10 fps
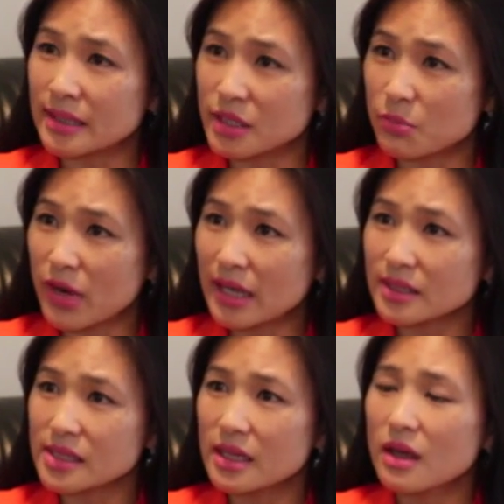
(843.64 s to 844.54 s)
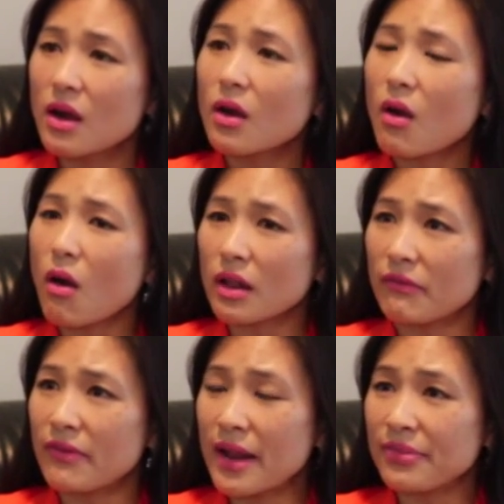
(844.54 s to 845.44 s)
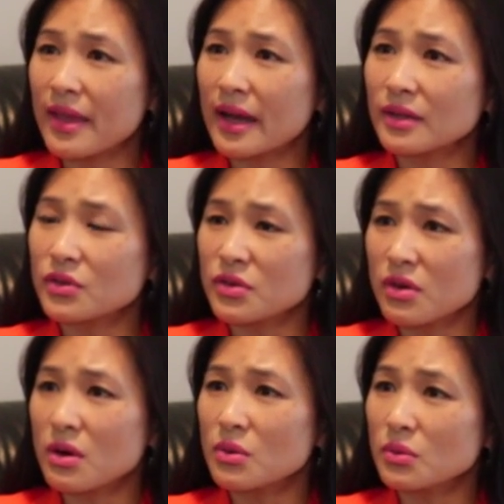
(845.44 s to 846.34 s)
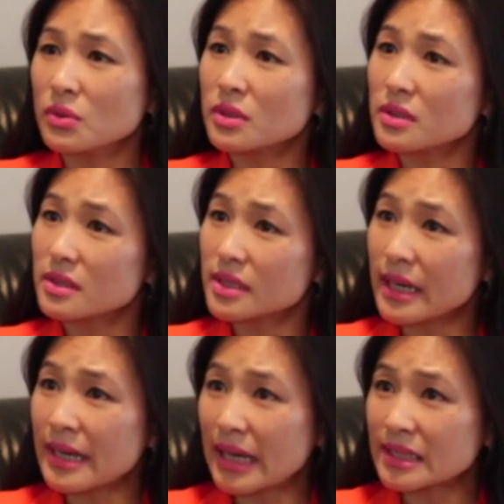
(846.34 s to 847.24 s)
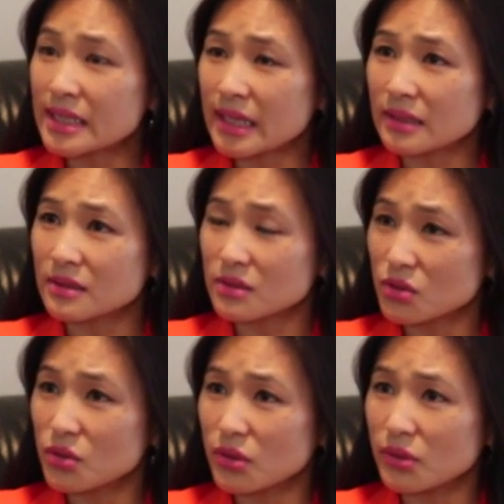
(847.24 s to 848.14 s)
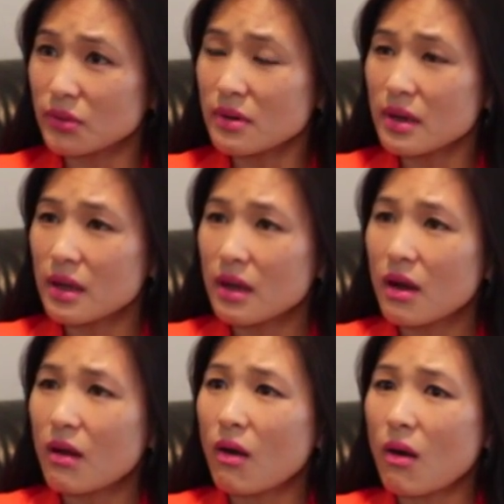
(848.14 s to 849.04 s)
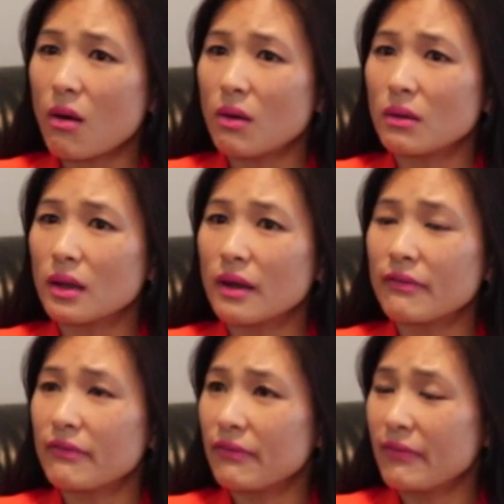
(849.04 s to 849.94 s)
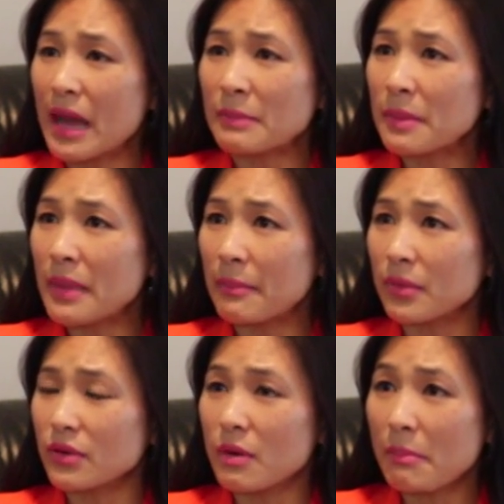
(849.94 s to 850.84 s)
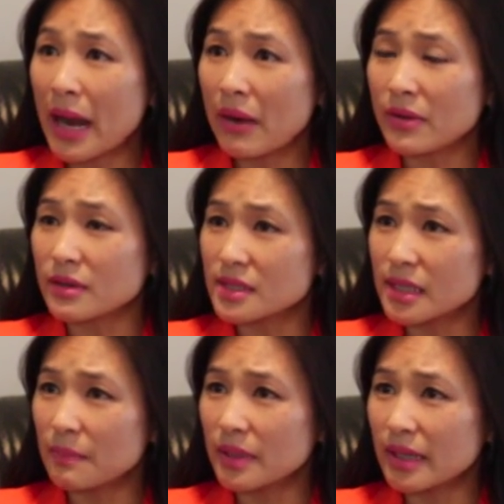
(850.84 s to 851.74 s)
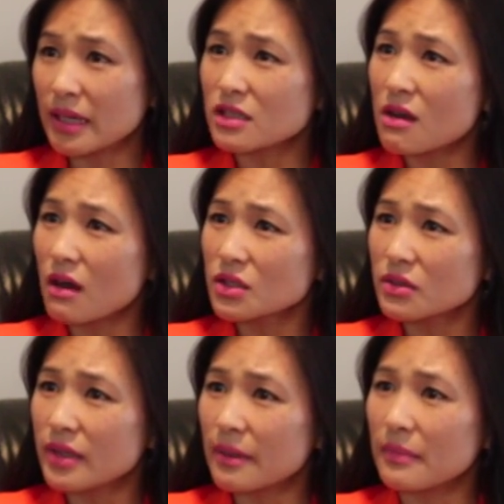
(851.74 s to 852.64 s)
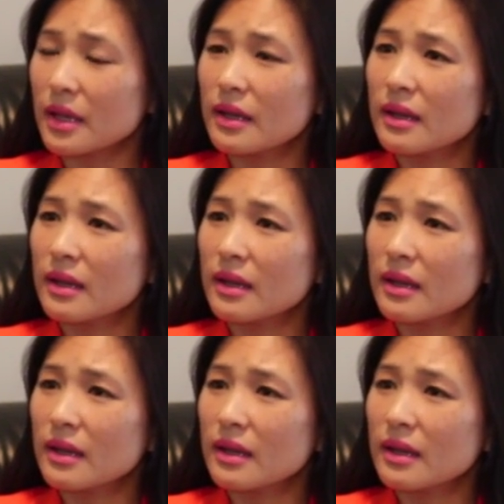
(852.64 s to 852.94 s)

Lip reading: and depressed. Call a friend that you know would say nice things to you. Call a family member, your parent, your sibling, and talk to them.